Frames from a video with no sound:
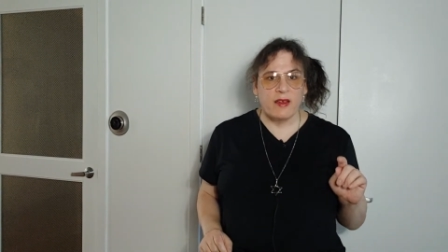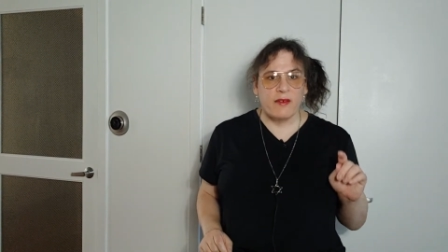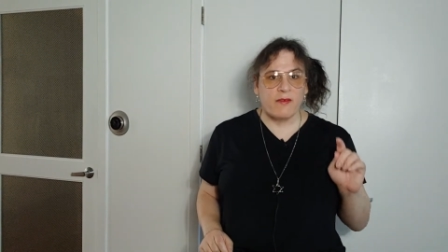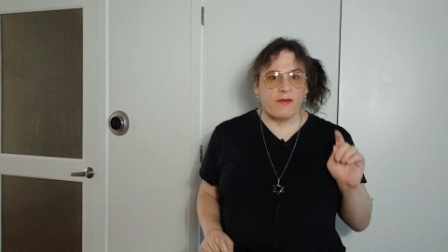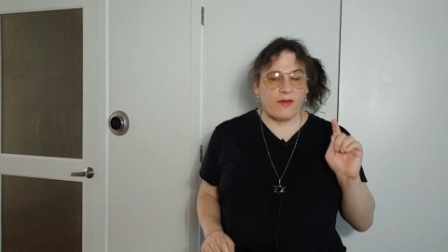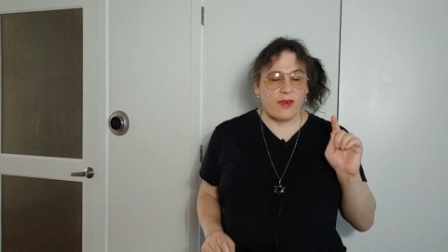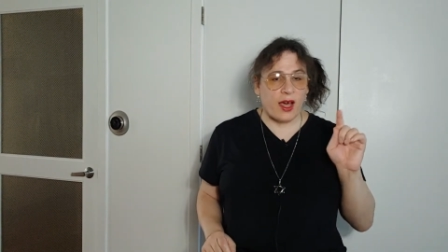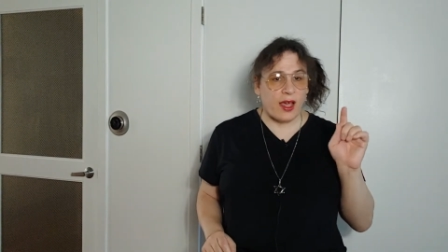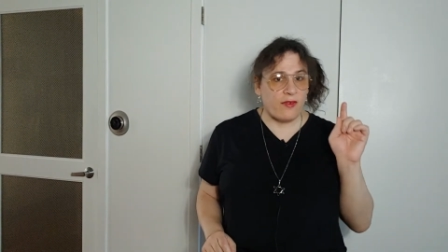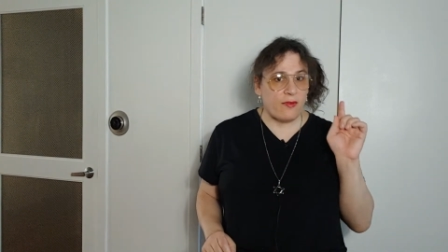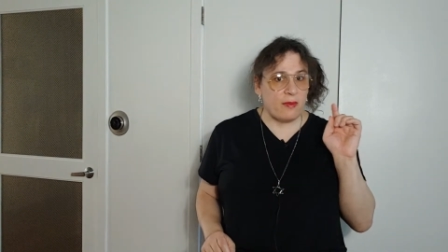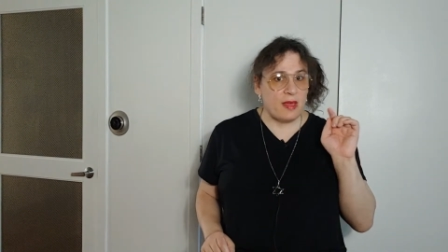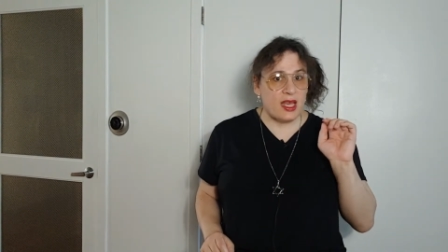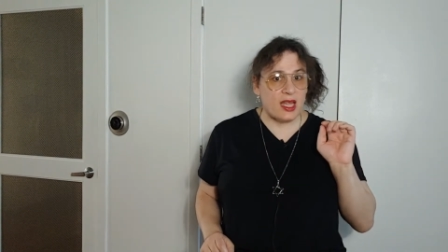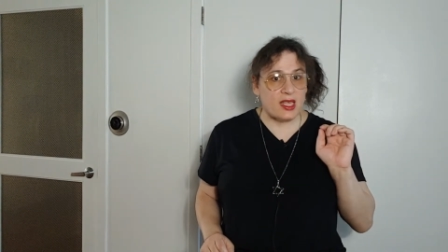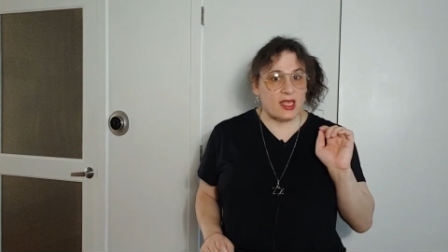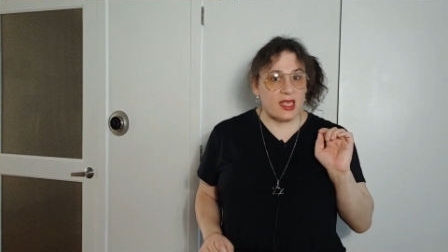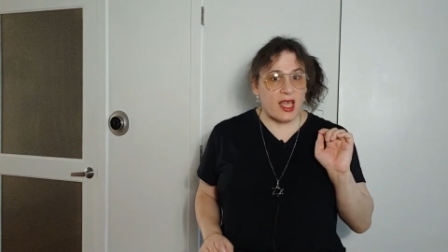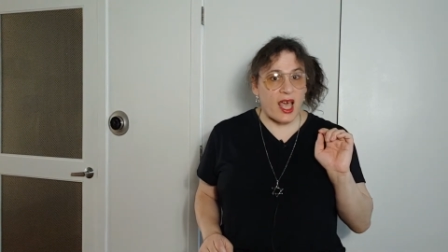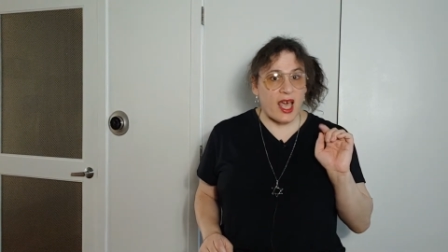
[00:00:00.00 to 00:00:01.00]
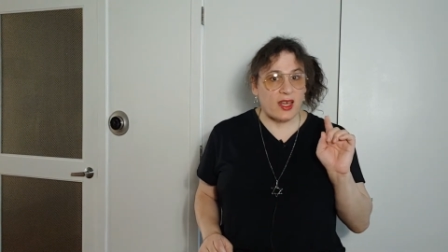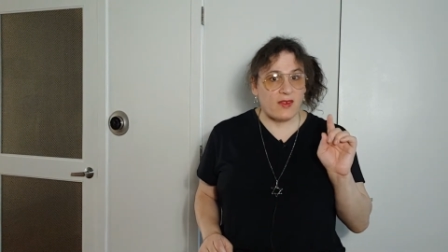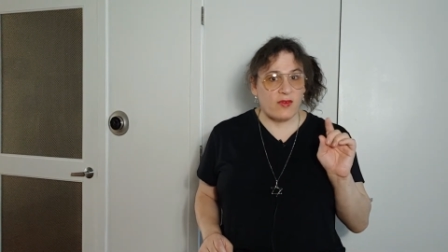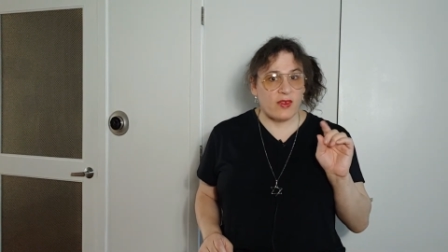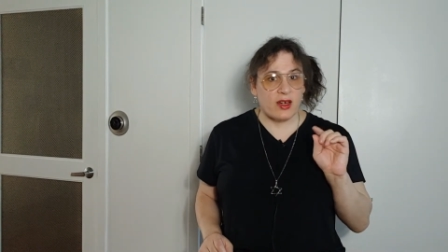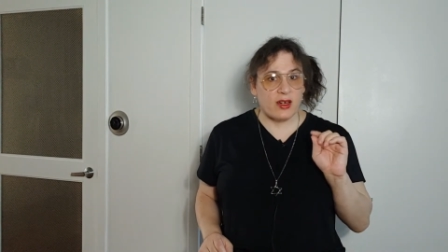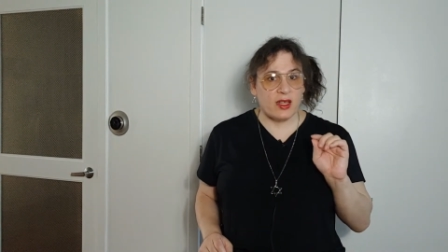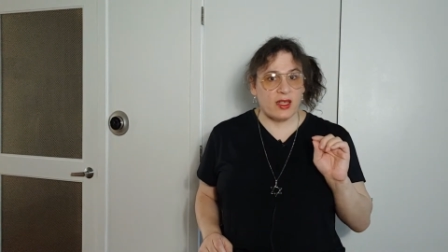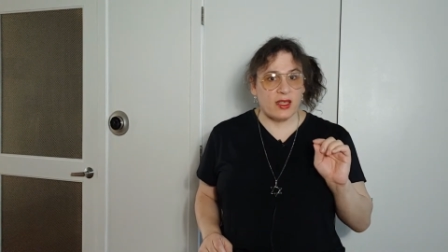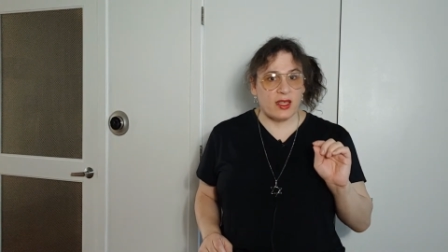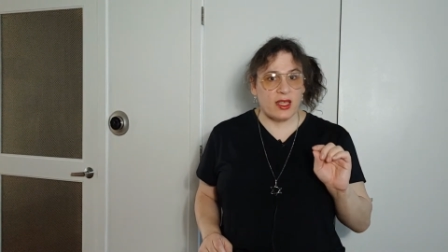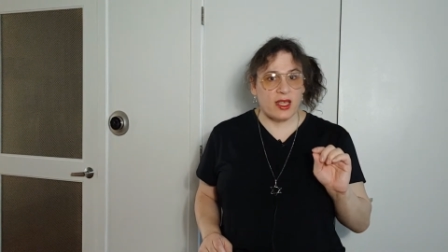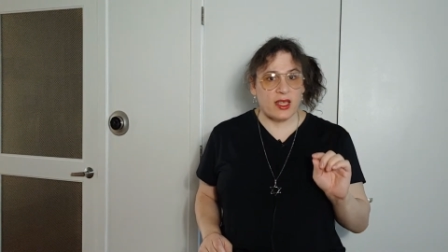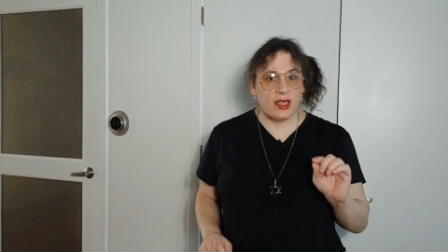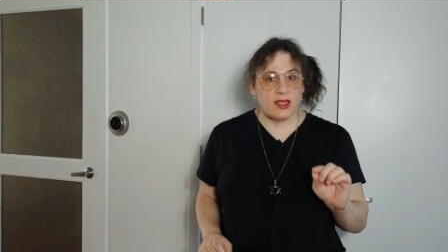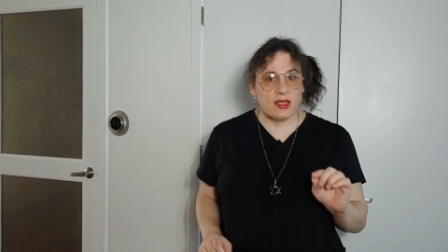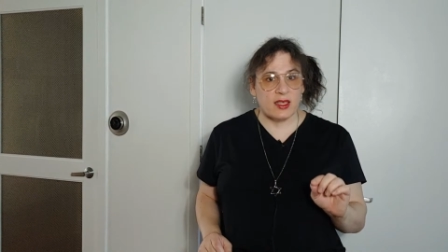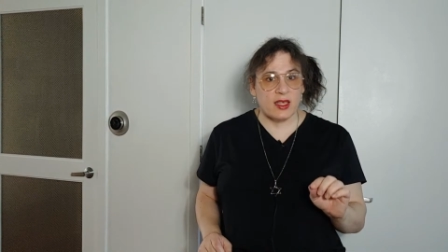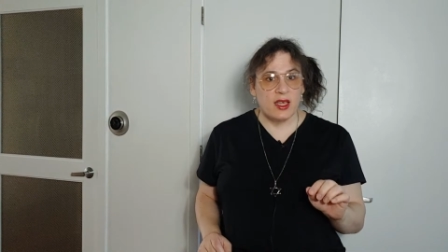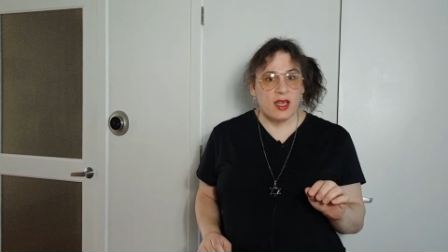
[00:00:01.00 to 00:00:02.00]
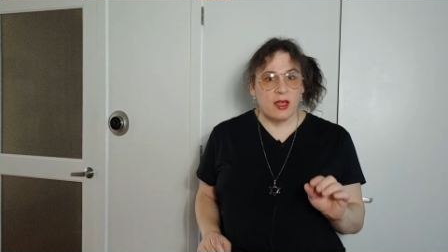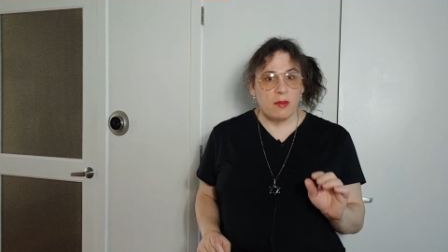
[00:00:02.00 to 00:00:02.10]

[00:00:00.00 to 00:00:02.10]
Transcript: five minutes at very least,